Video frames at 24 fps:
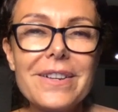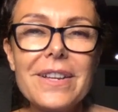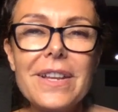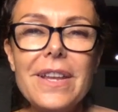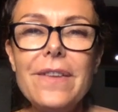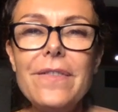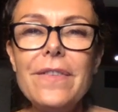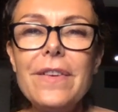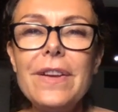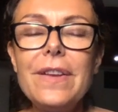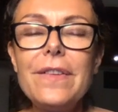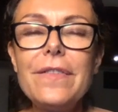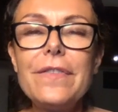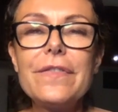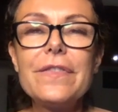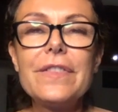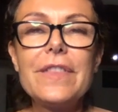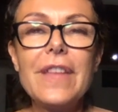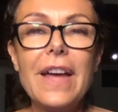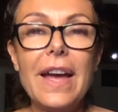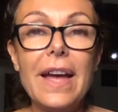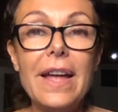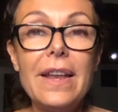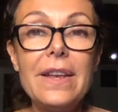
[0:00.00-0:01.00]
even if
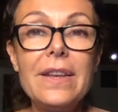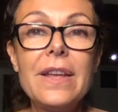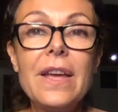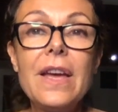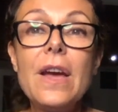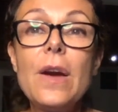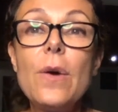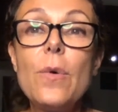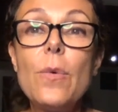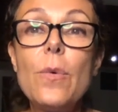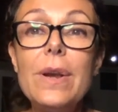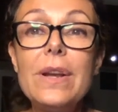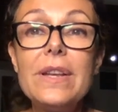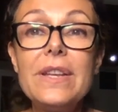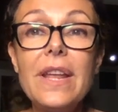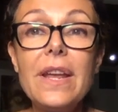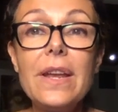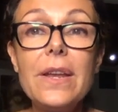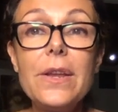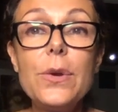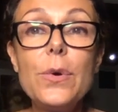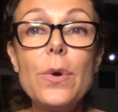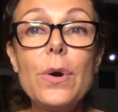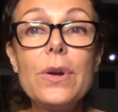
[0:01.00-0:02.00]
that will
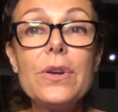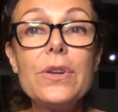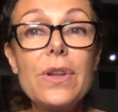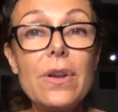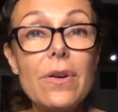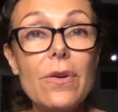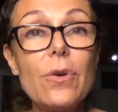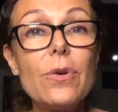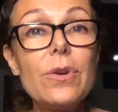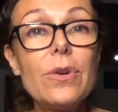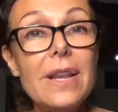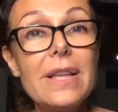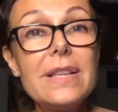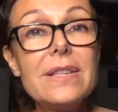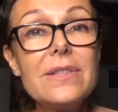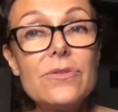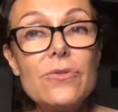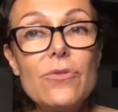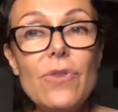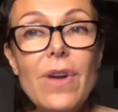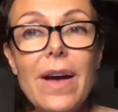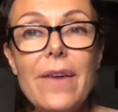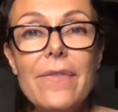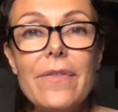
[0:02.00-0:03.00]
take you on the road less
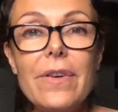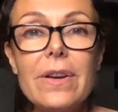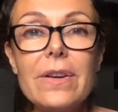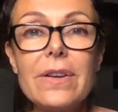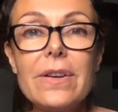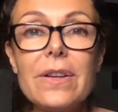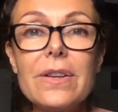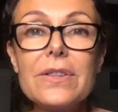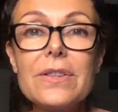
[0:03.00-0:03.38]
traveled,